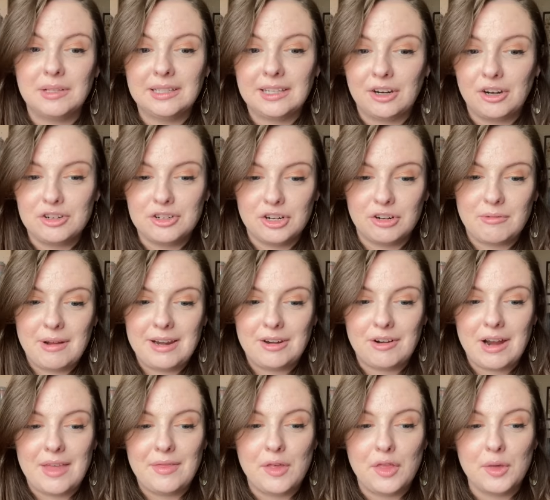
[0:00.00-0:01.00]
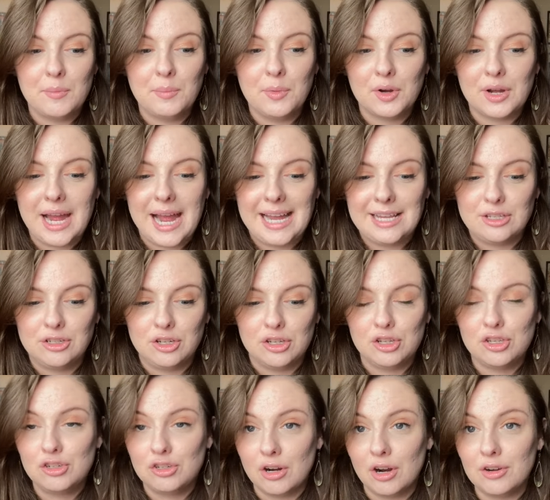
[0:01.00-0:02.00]
letter generator, and then the book has to
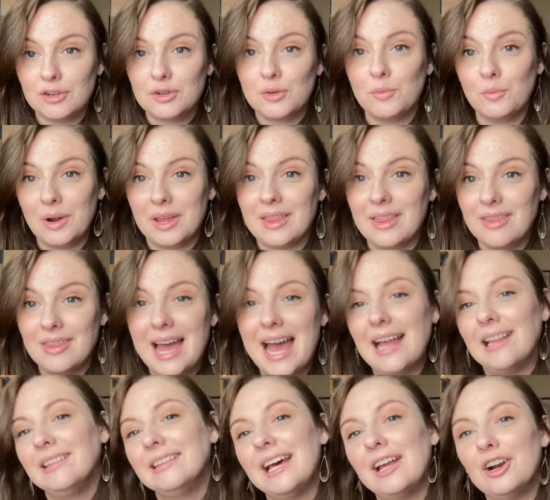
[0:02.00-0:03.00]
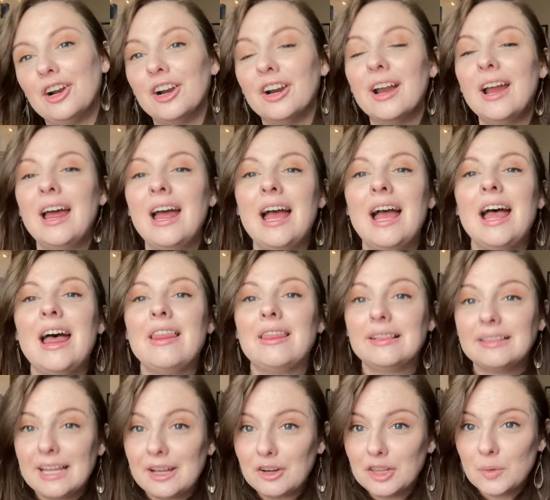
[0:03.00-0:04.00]
start with that letter.
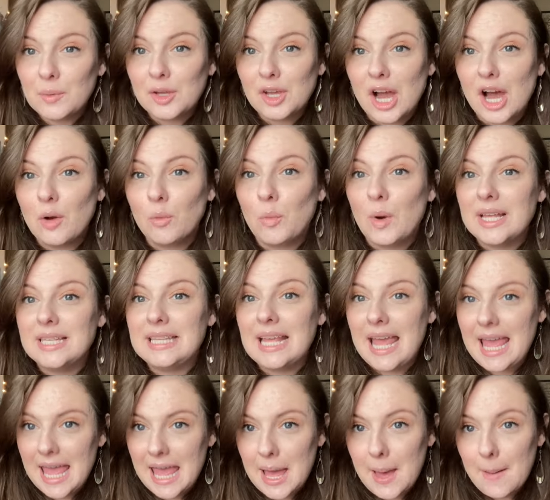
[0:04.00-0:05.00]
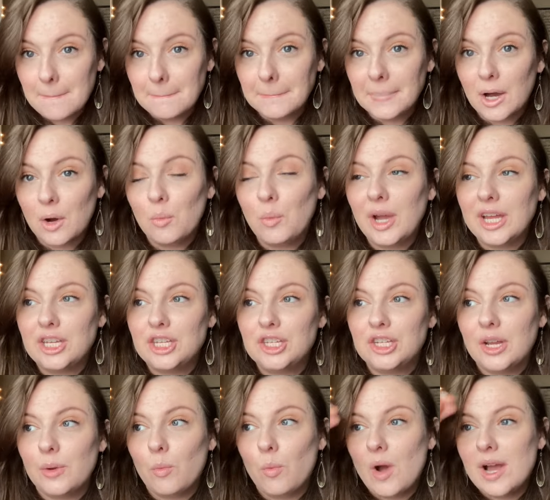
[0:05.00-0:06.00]
The letter that we got was M,
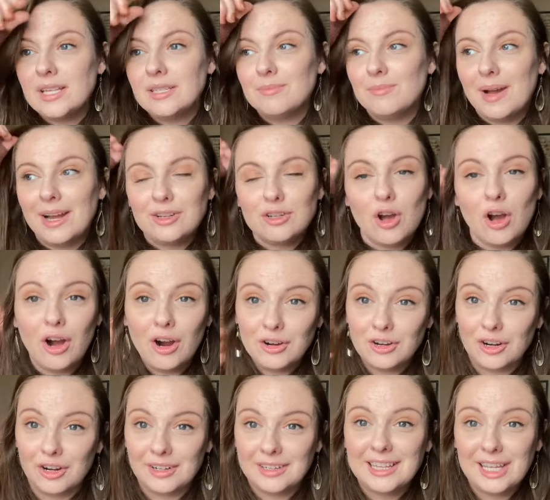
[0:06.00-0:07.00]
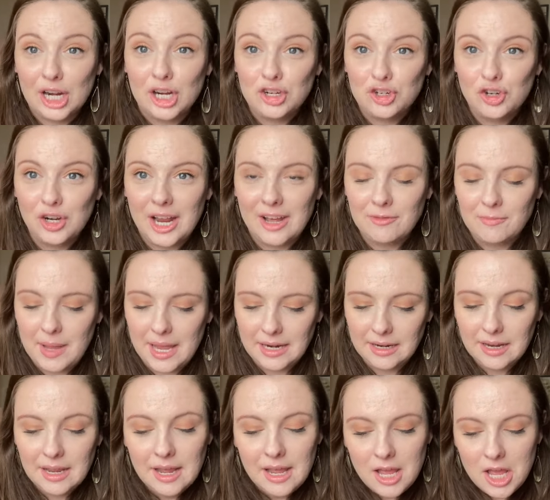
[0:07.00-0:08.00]
which was much harder than it should have
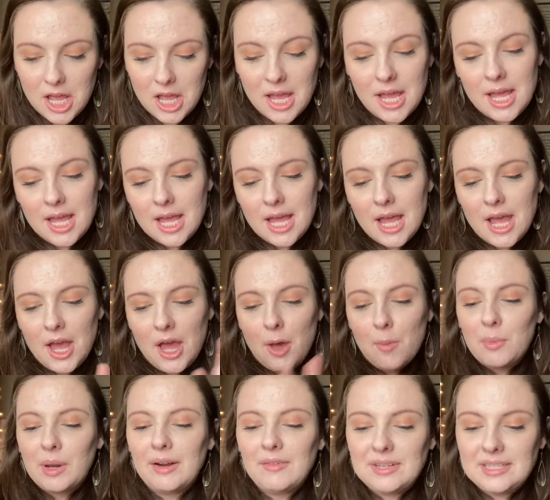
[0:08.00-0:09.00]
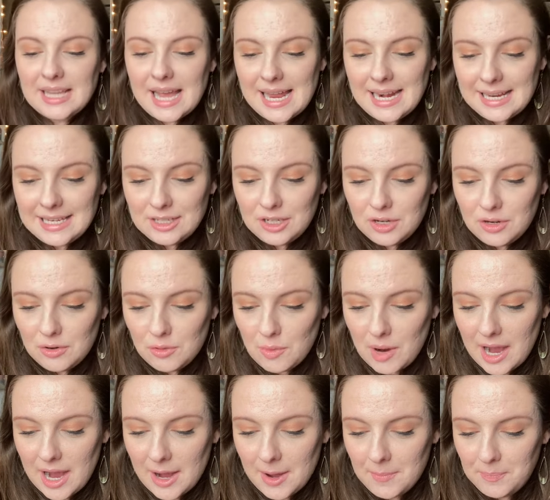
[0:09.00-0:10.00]
been. But I've decided to
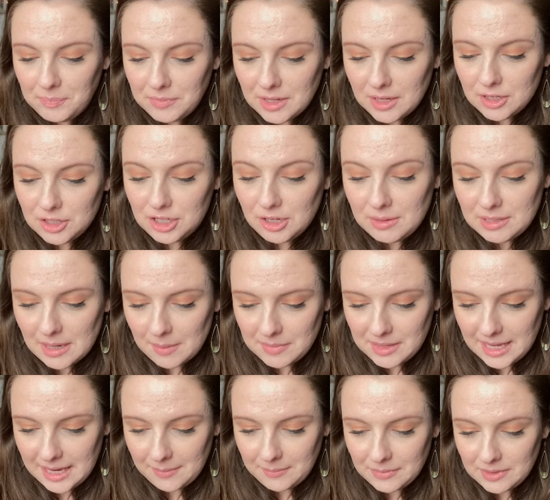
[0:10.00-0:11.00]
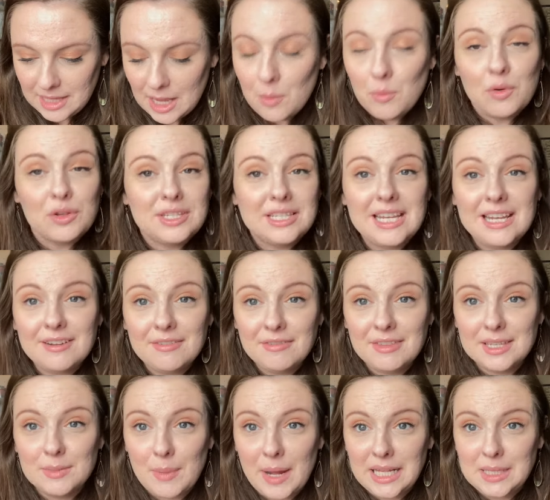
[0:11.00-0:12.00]
um, do something that we'll see if
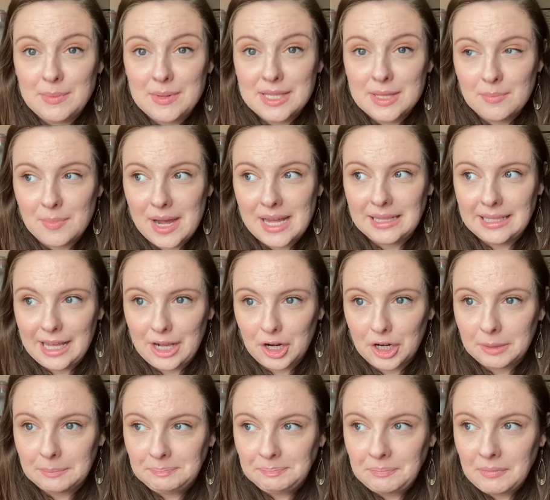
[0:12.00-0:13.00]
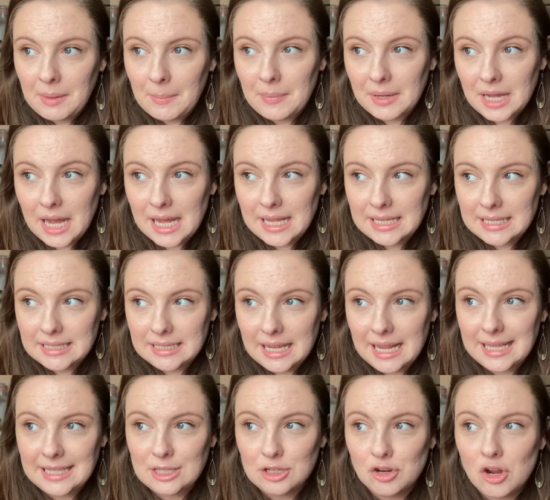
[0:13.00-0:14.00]
this bites me in the butt later, because
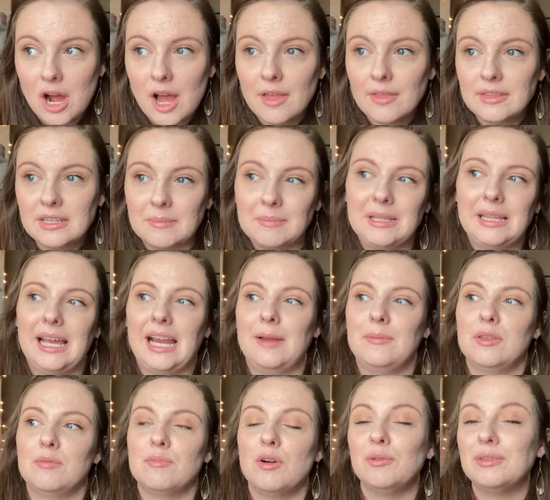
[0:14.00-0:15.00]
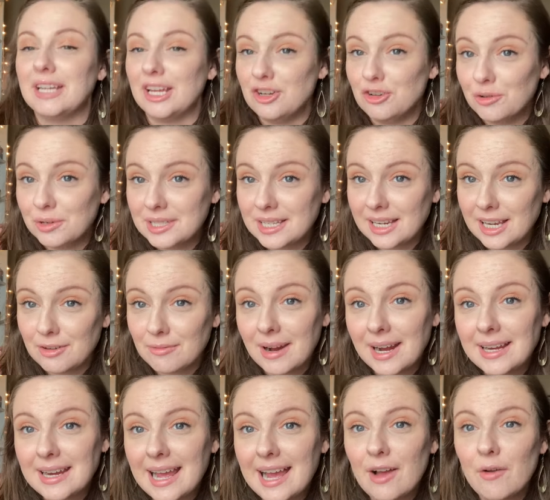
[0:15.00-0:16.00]
it's not something that I'm the most interested in
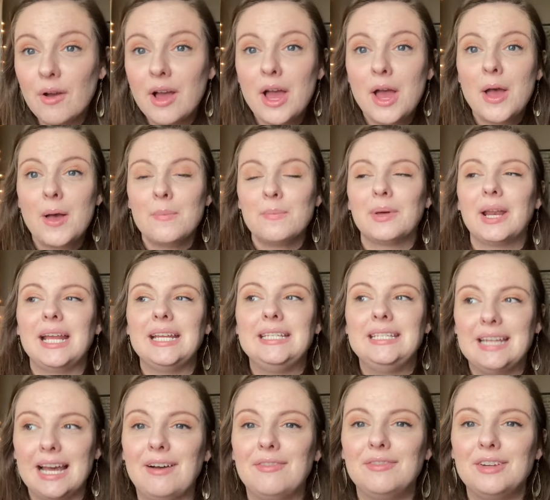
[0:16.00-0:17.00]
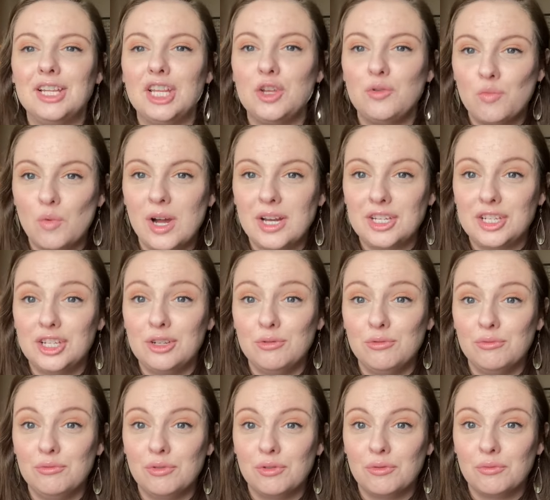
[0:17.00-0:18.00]
right now, but I definitely want
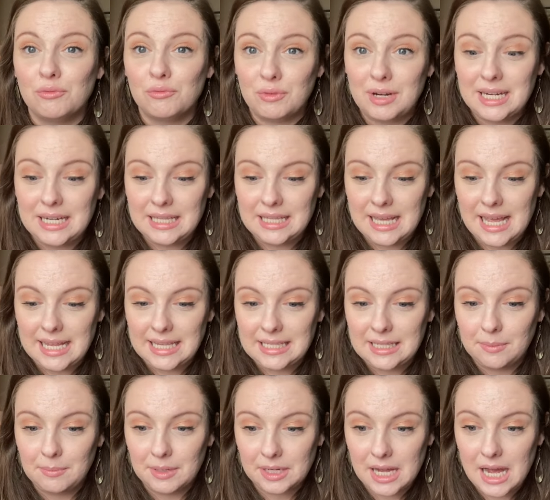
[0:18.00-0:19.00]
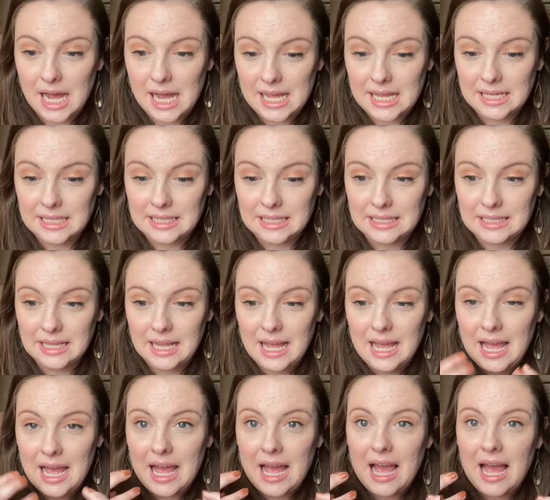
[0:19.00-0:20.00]
to read this because
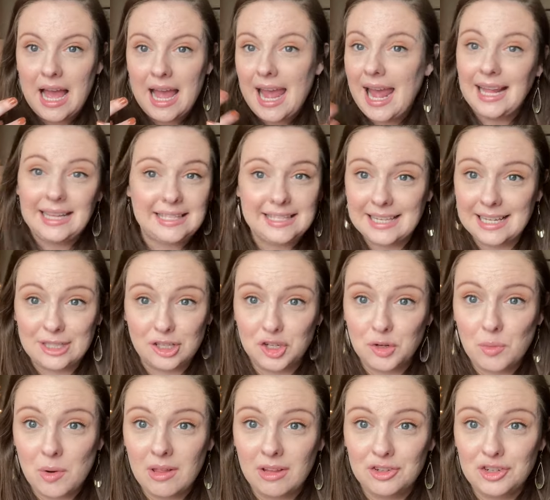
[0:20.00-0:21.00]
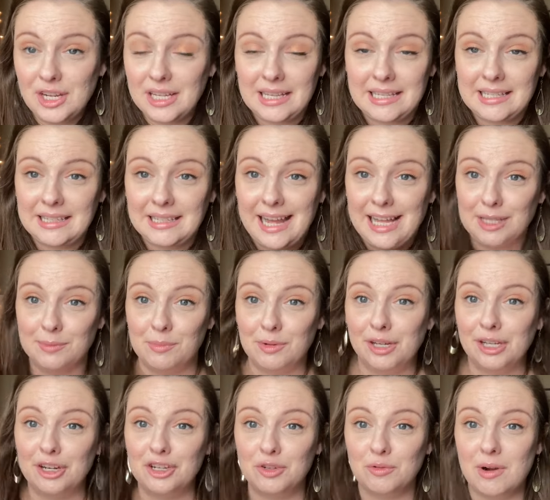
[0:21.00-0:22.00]
it's, it's a duology, and it's the last
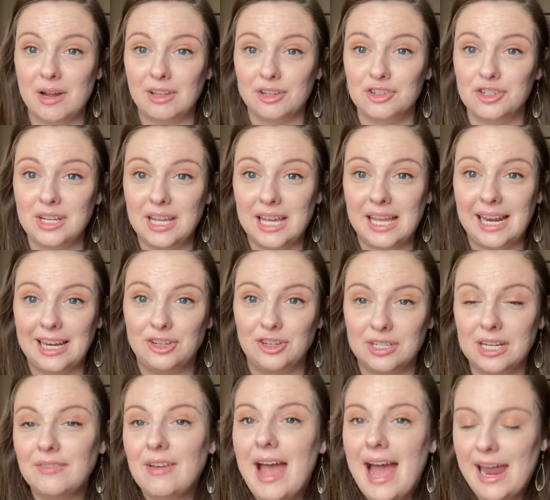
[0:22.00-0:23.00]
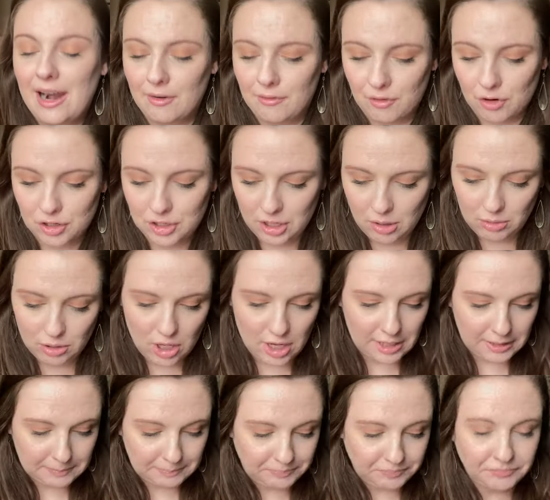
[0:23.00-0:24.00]
book in a duology, and I just have had it for so
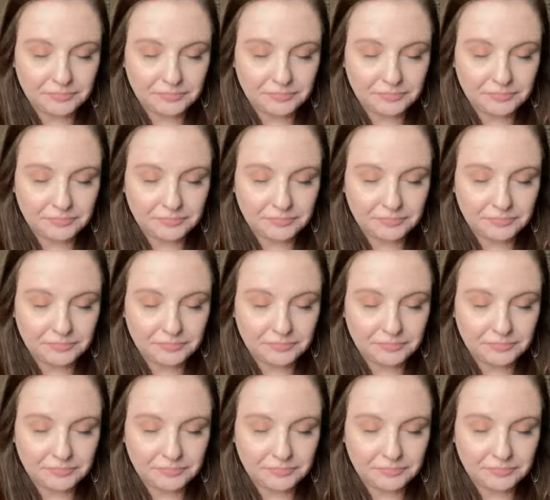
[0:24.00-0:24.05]
long.